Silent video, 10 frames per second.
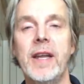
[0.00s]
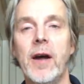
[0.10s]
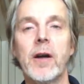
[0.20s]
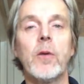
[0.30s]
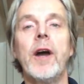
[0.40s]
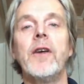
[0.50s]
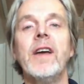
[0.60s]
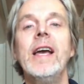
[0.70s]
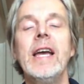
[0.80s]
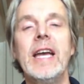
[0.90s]
I mean, they are quite
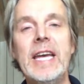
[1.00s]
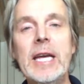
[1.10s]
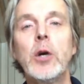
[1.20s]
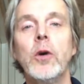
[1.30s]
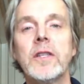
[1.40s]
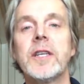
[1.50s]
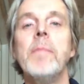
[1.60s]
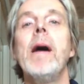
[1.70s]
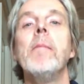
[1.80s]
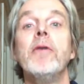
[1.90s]

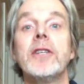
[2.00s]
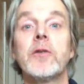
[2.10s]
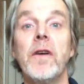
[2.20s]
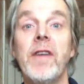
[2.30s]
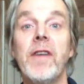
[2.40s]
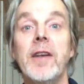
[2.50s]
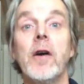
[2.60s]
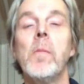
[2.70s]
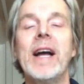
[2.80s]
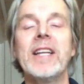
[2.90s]
equals in members. We've
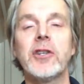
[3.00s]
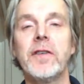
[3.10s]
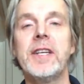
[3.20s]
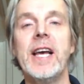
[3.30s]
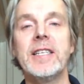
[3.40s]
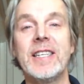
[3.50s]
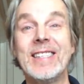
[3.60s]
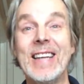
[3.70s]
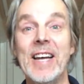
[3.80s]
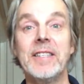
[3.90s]
had our match of the day
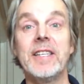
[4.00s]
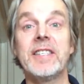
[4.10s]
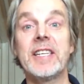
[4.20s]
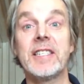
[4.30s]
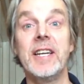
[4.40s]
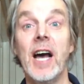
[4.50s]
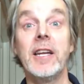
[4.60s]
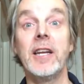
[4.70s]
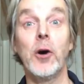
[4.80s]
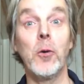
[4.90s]
since
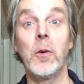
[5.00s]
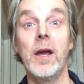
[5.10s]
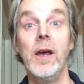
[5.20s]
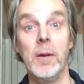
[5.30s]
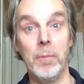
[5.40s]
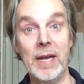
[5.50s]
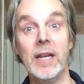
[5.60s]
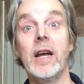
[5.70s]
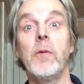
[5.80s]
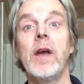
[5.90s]
1969 in Norway,
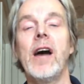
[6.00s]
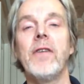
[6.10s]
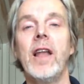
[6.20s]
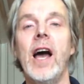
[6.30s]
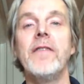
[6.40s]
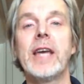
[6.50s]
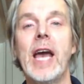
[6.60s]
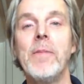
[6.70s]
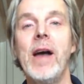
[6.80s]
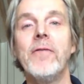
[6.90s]
meaning that we have a live
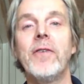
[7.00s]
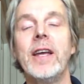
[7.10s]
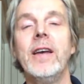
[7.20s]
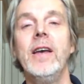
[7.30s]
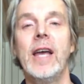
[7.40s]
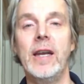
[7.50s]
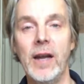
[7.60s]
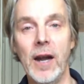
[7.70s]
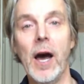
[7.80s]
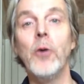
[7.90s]
game every
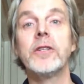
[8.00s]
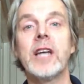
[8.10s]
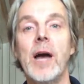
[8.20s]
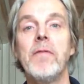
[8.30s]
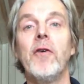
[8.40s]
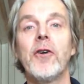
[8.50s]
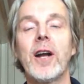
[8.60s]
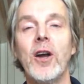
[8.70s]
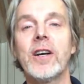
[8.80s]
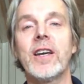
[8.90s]
in our time,
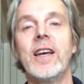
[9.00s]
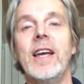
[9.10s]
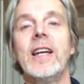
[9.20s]
4 o'clock,